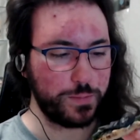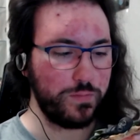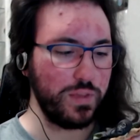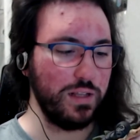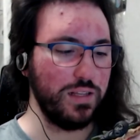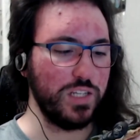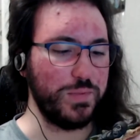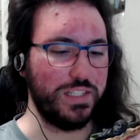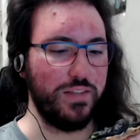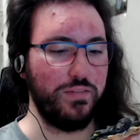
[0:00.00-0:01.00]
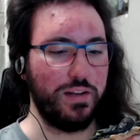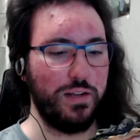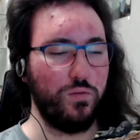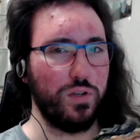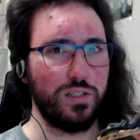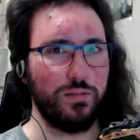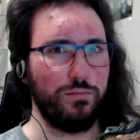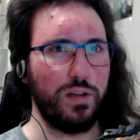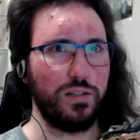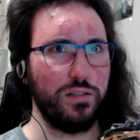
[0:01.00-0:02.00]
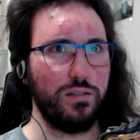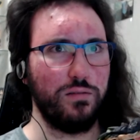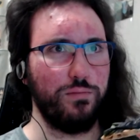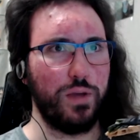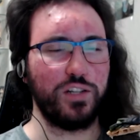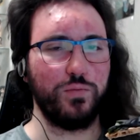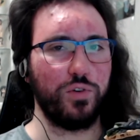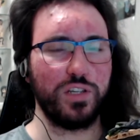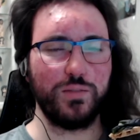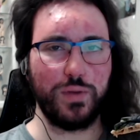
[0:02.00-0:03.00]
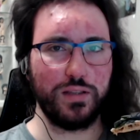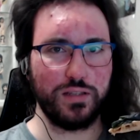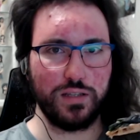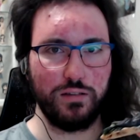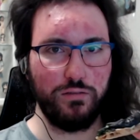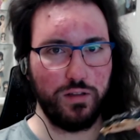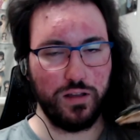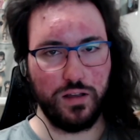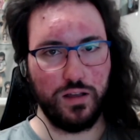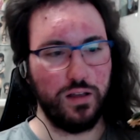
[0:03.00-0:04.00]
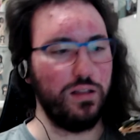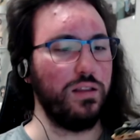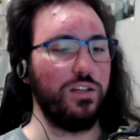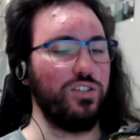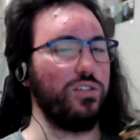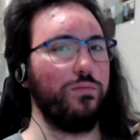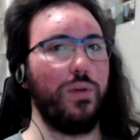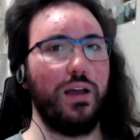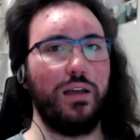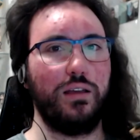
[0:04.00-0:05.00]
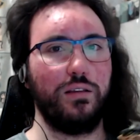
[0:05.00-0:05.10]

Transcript: This specifically wasn't much more expensive than just buying